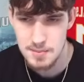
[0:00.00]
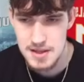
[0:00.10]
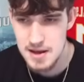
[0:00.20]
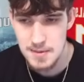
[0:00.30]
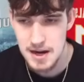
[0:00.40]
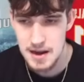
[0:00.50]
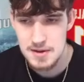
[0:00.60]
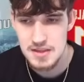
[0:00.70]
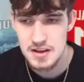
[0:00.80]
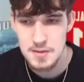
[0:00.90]
But yeah, man, I
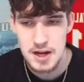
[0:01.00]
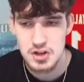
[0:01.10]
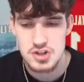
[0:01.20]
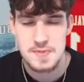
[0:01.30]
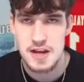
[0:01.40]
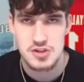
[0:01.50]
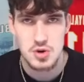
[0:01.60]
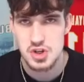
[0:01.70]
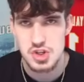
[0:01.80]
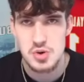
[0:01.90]
mean, the Commanders' pass
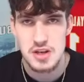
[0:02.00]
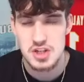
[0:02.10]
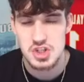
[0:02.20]
rush unit